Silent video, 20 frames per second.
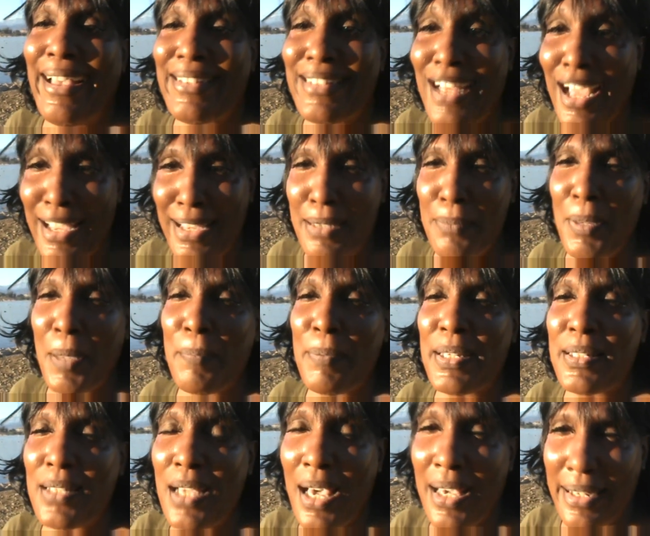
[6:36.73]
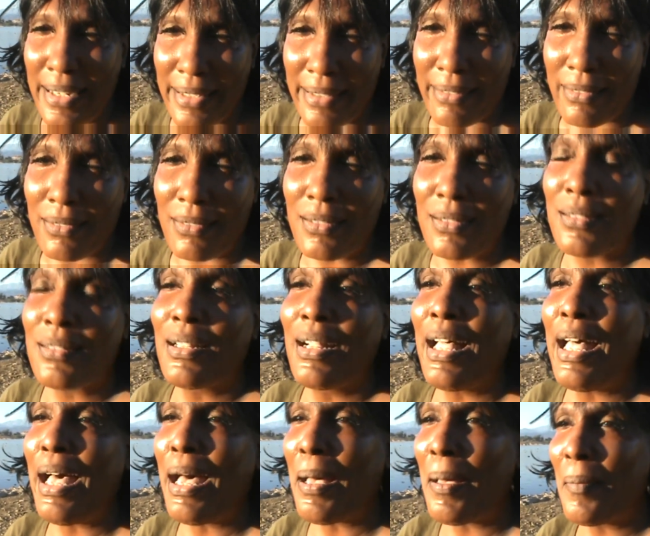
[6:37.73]
Naima Bentadiel.
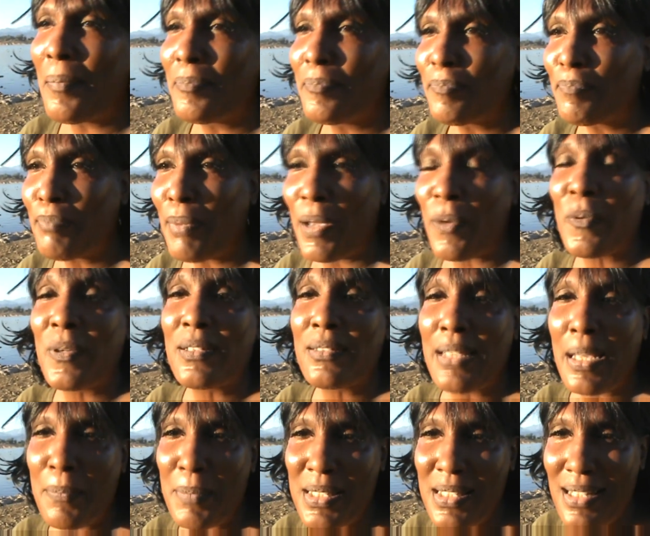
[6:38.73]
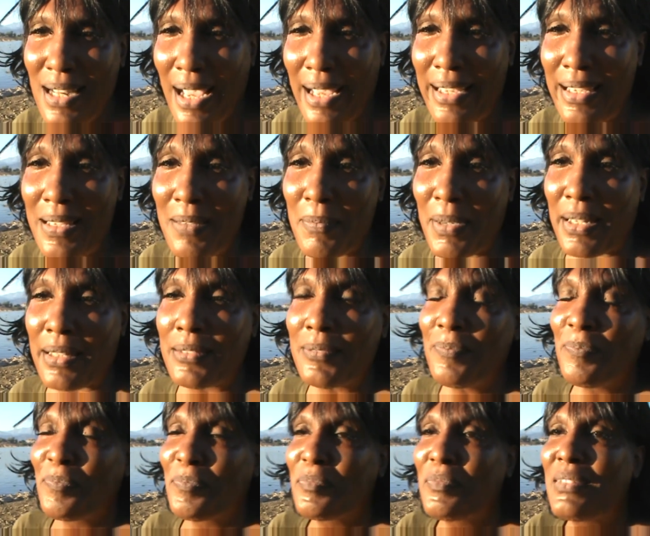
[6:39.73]
Um, my real name is Naima,
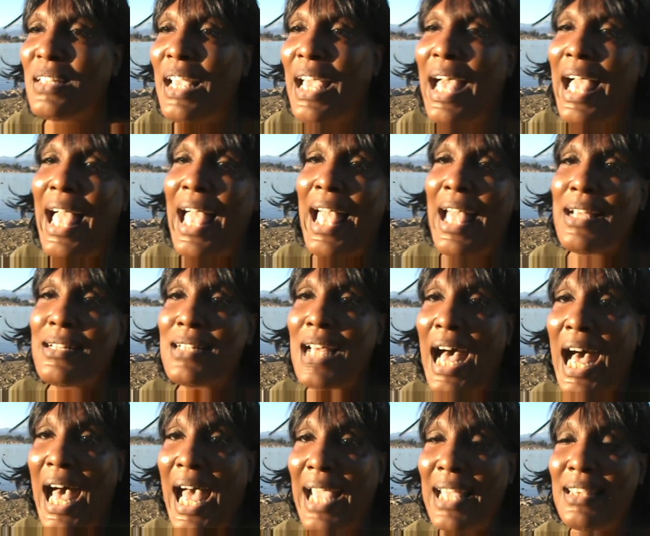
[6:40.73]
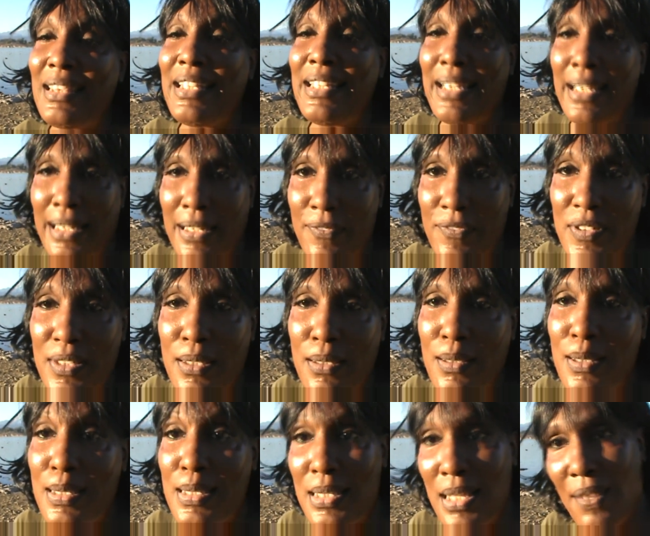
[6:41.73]
and I
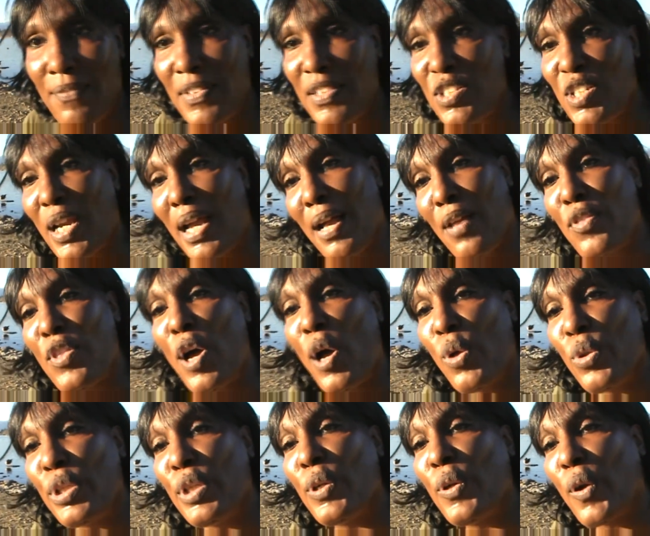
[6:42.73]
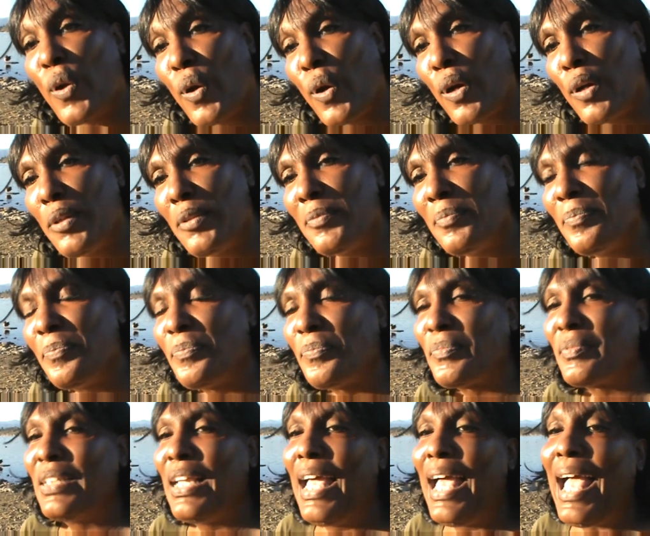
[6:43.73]
lived the seventh child, the only girl.
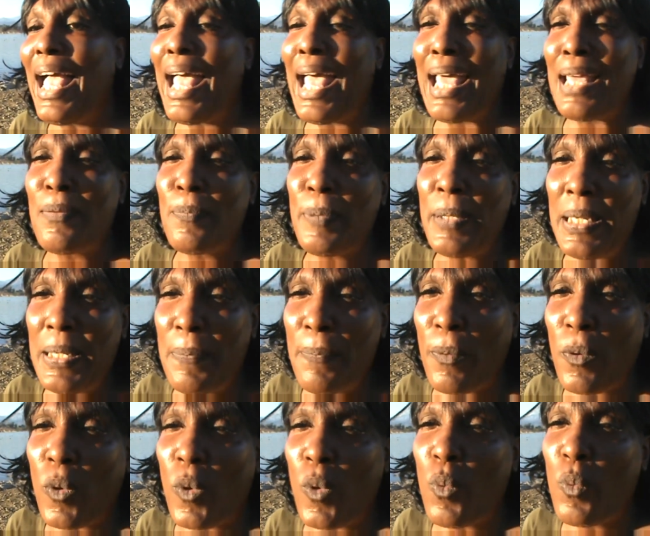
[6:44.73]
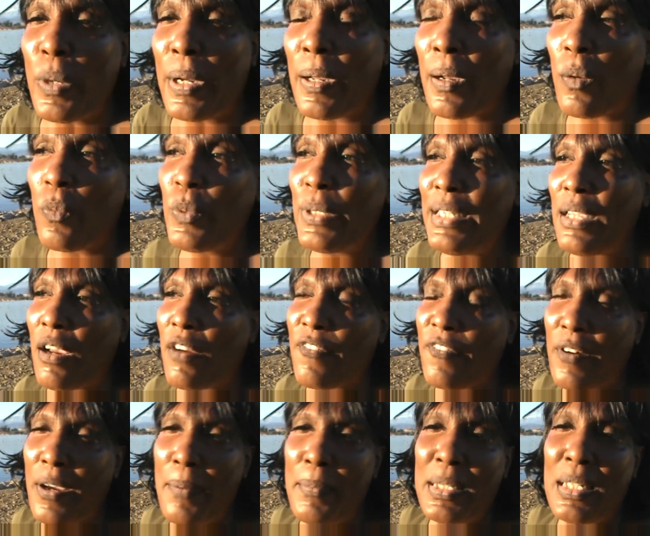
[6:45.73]
And people where we are
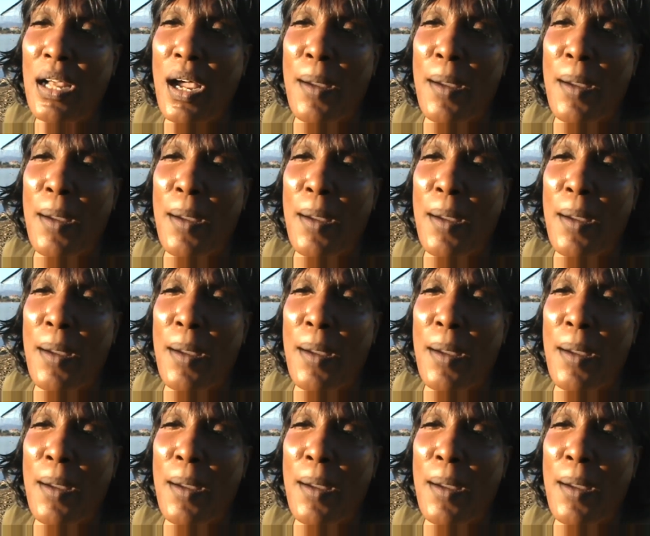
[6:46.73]
from in